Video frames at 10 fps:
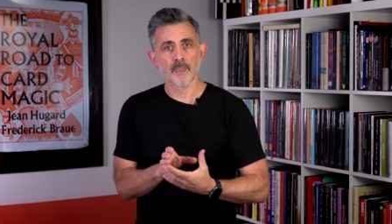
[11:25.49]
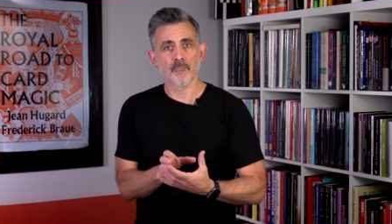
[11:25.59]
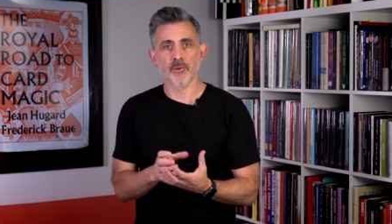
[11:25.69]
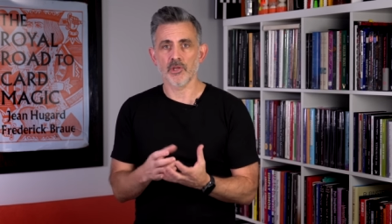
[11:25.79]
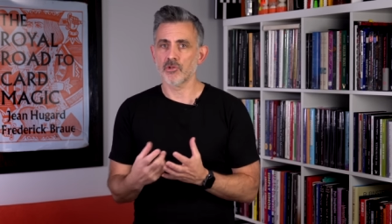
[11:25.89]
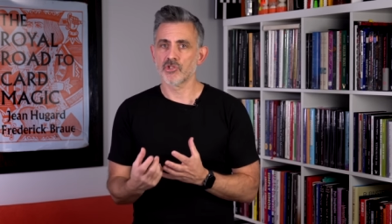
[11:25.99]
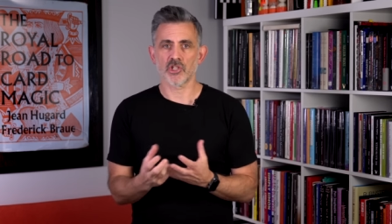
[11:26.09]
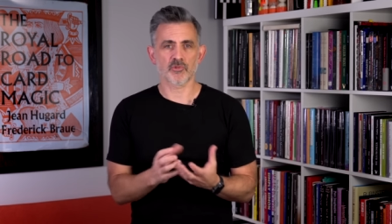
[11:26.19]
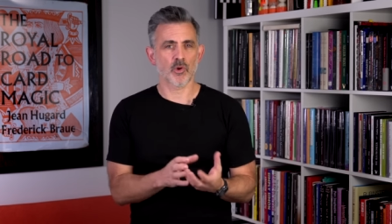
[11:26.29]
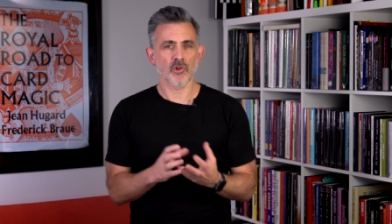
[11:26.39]
but you
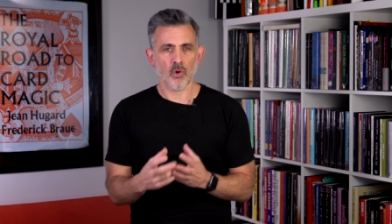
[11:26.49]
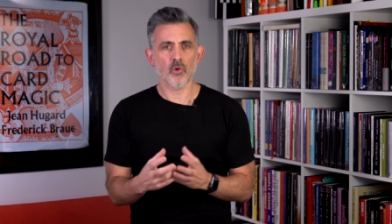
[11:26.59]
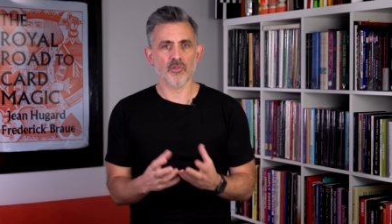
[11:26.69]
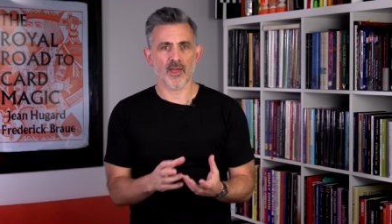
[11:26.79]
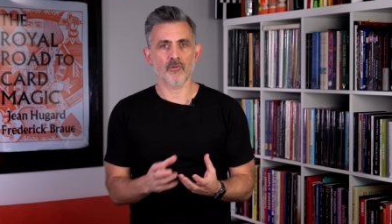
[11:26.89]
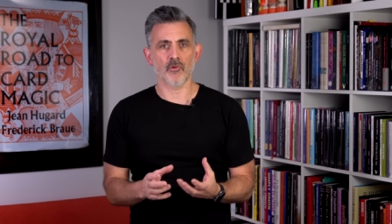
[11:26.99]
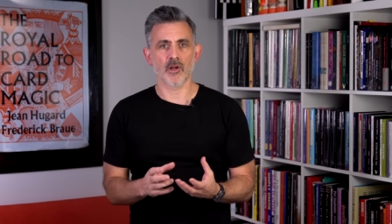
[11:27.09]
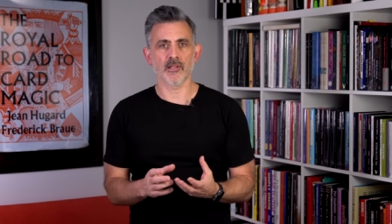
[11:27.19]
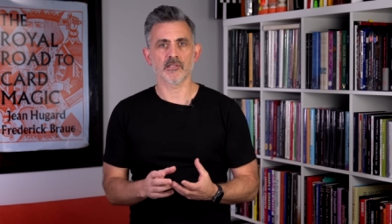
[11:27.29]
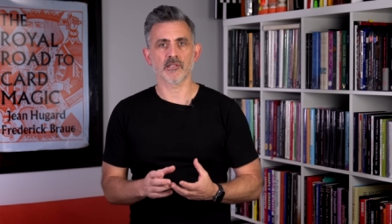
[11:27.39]
just want all that
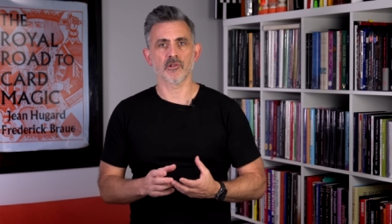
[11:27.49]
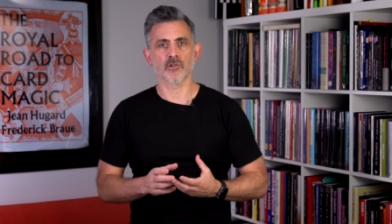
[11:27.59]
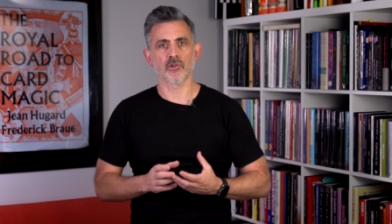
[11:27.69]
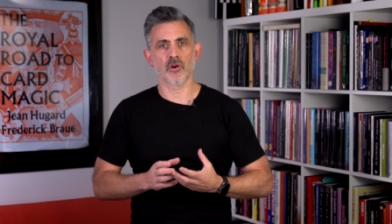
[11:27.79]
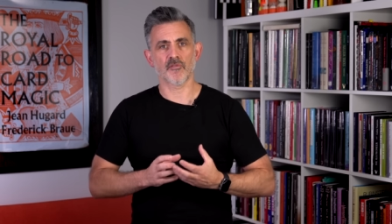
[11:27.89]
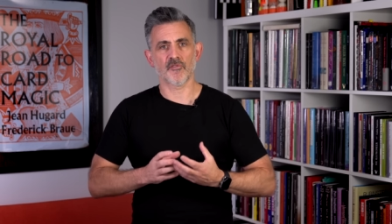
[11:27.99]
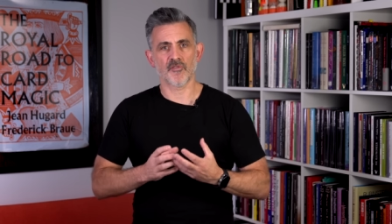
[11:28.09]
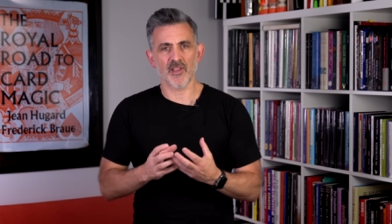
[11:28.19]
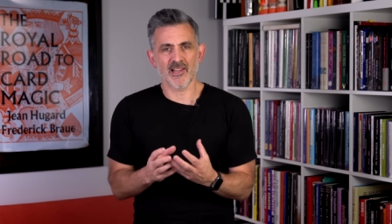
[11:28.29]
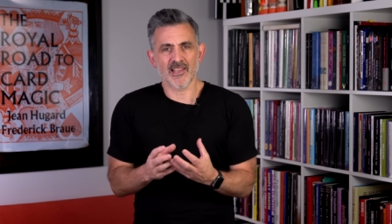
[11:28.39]
right so you're not
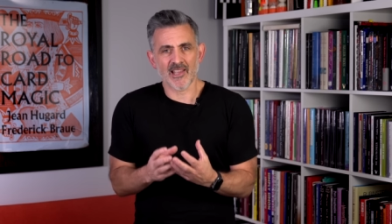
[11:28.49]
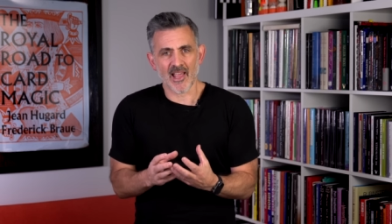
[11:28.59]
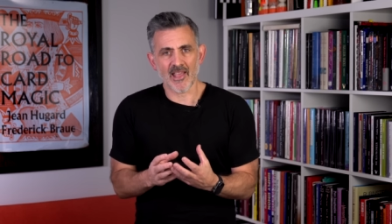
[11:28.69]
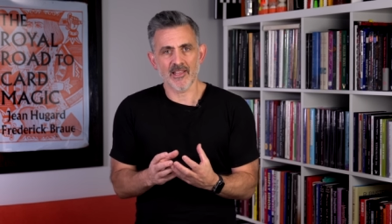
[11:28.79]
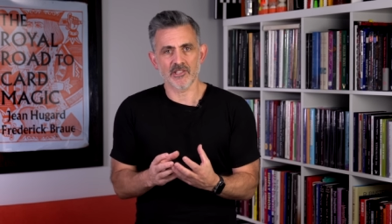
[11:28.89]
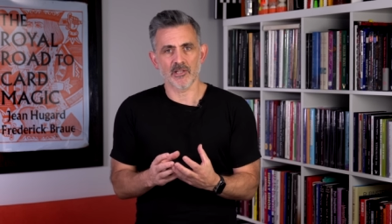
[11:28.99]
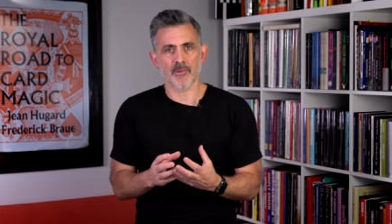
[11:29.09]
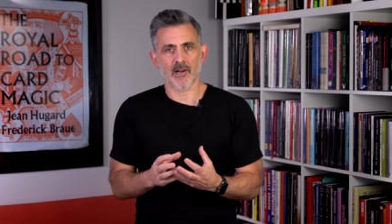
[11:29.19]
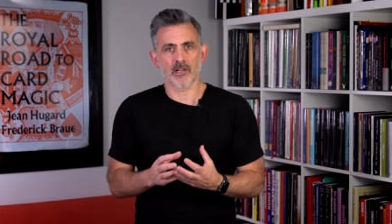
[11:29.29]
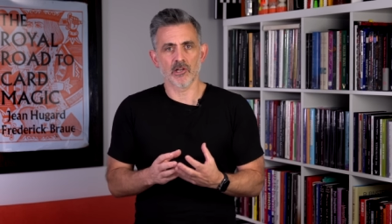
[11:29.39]
feeling cagey
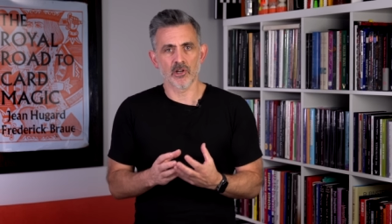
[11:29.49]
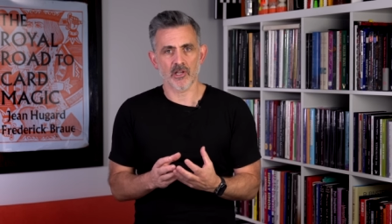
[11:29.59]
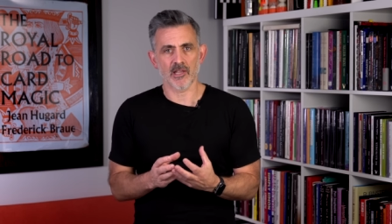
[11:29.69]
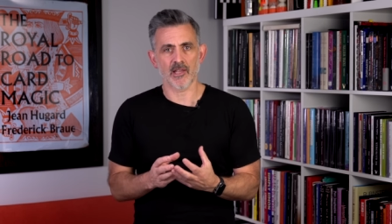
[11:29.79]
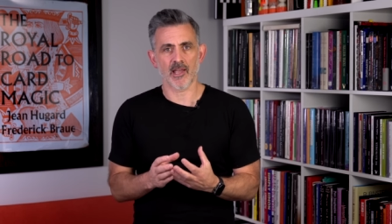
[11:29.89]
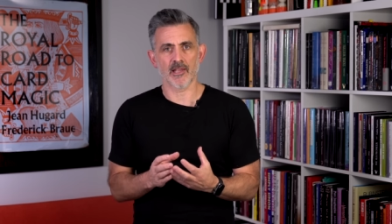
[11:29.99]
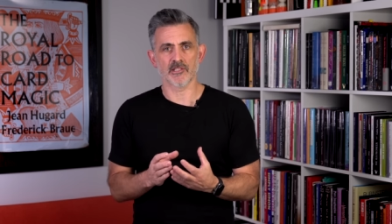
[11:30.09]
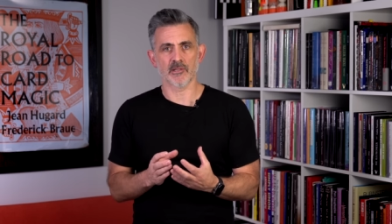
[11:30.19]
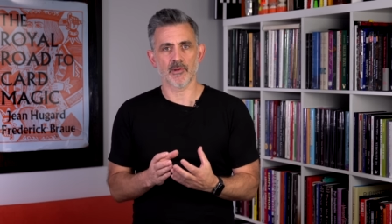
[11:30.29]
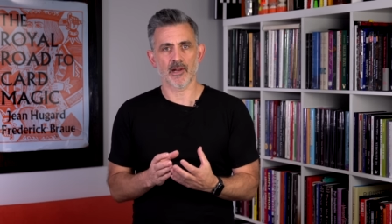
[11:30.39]
about it and looking
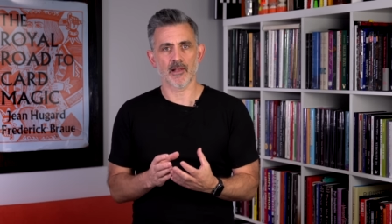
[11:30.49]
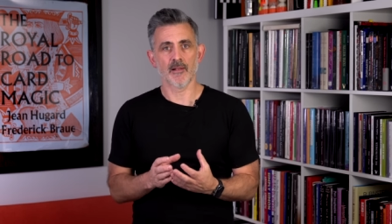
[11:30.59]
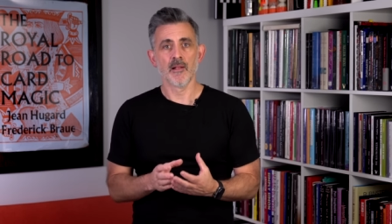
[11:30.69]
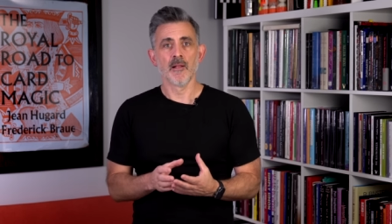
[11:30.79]
cagey about it.